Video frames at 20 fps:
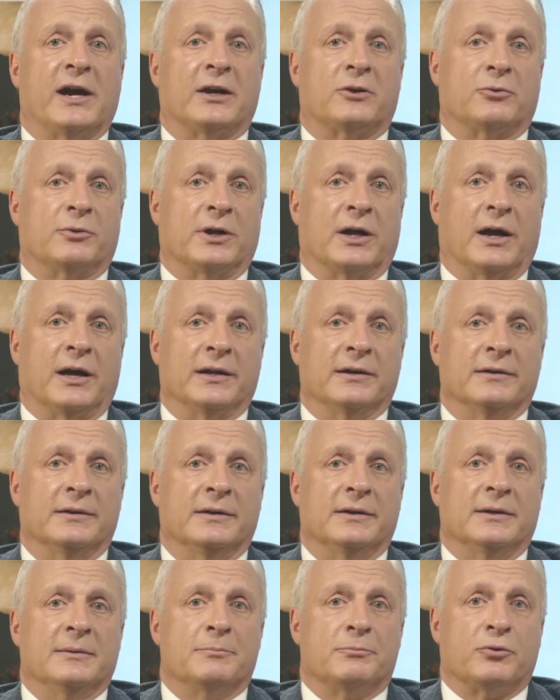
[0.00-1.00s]
Jacquinot,
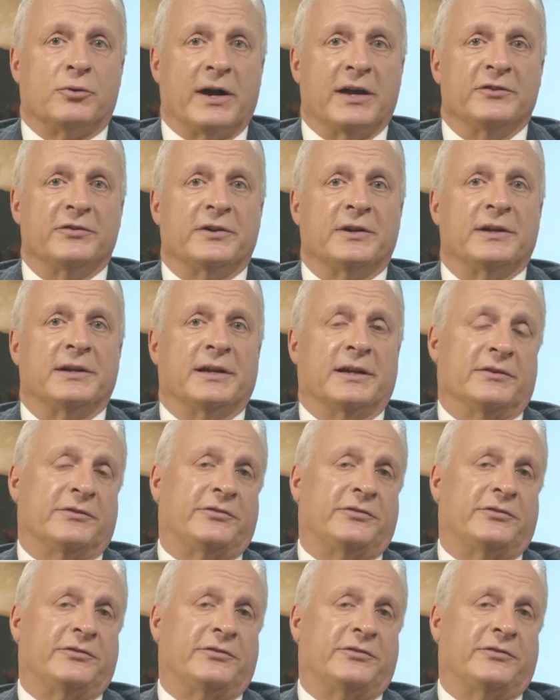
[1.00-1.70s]
President